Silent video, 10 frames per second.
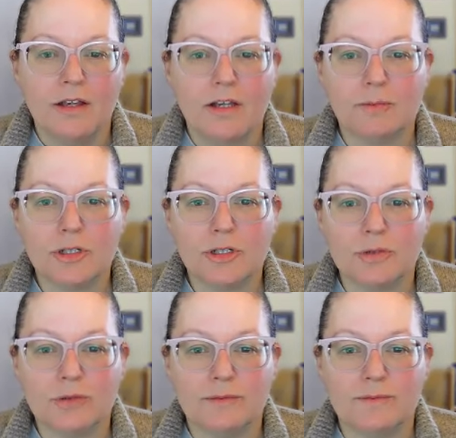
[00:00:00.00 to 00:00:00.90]
Number
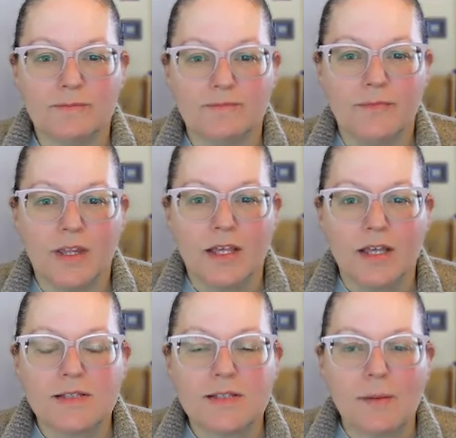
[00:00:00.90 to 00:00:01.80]
2,
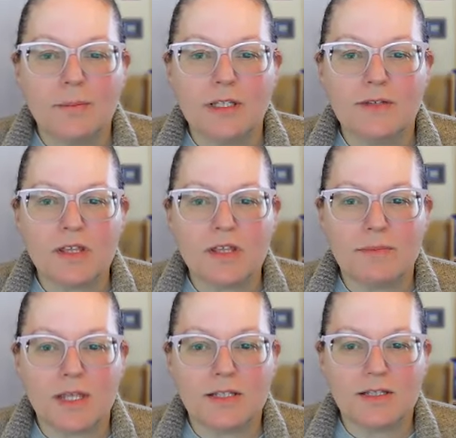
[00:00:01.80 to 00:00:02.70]
stop believing the
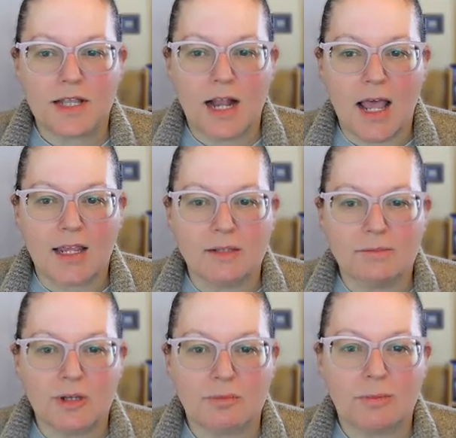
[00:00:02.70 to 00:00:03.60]
myths that
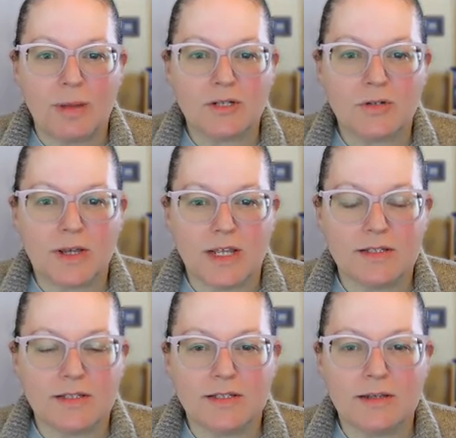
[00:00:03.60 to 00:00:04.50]
academia
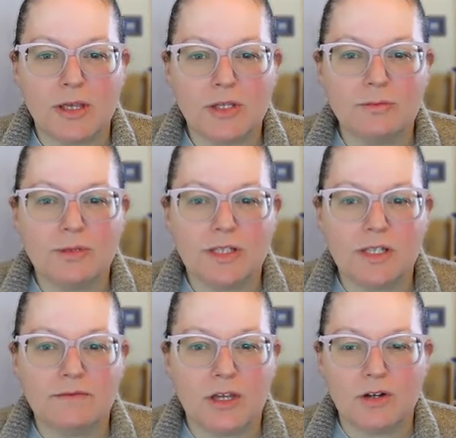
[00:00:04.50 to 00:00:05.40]
perpetuates to make you
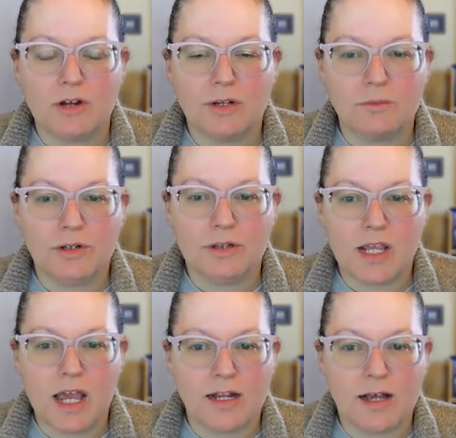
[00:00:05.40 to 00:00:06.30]
believe that you're
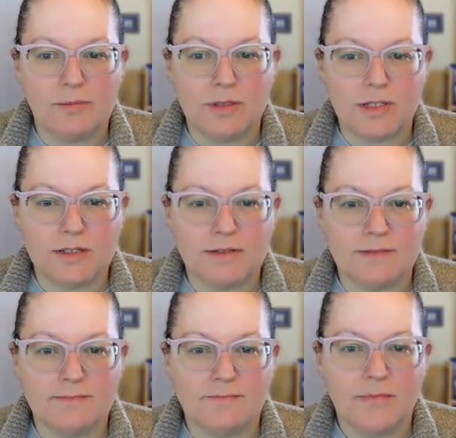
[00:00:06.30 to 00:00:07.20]
unworthy and helpless.
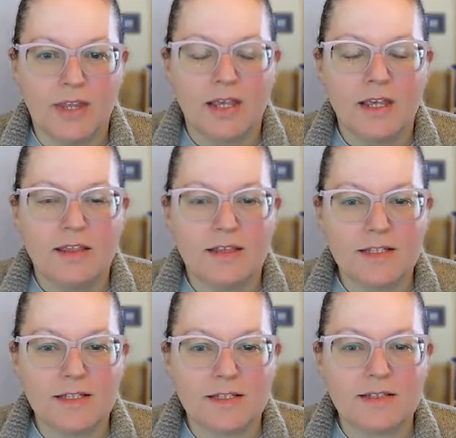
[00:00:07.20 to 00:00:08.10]

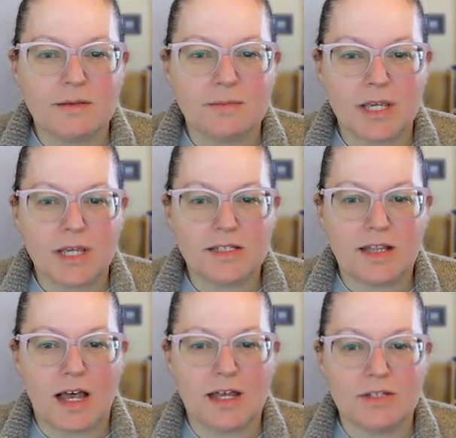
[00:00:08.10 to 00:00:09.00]
This is the biggest
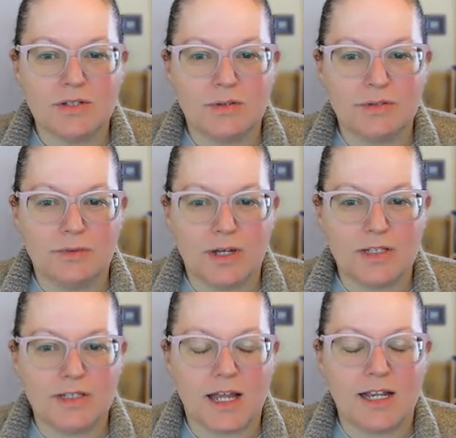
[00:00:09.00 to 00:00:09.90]
lie sold to
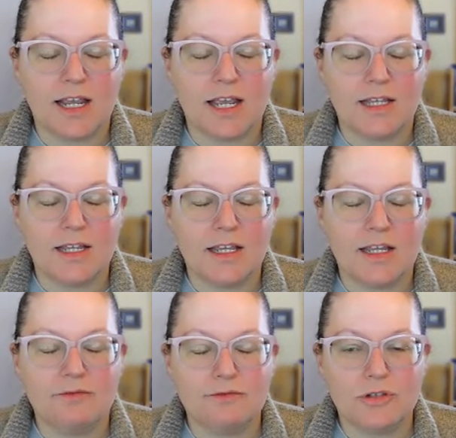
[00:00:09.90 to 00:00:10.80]
us, and it
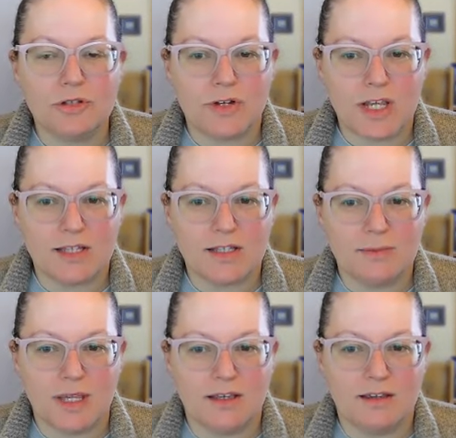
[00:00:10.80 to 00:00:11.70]
infuriates
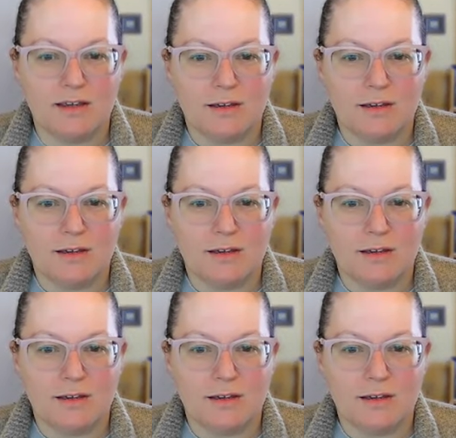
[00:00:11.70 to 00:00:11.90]
me.